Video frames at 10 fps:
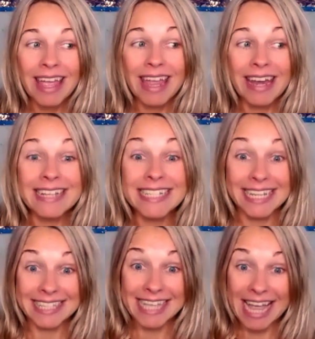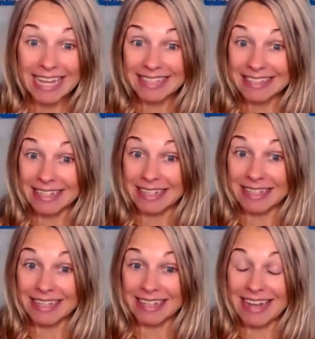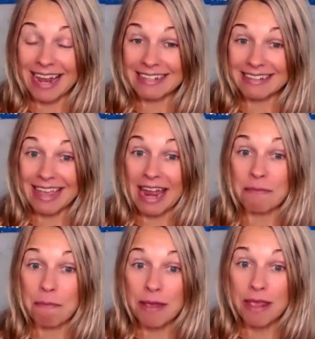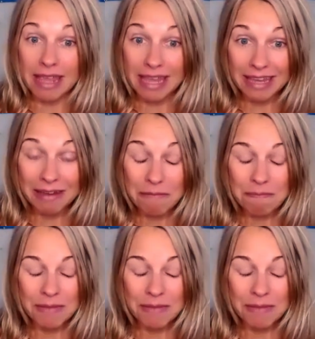And as exciting that can be,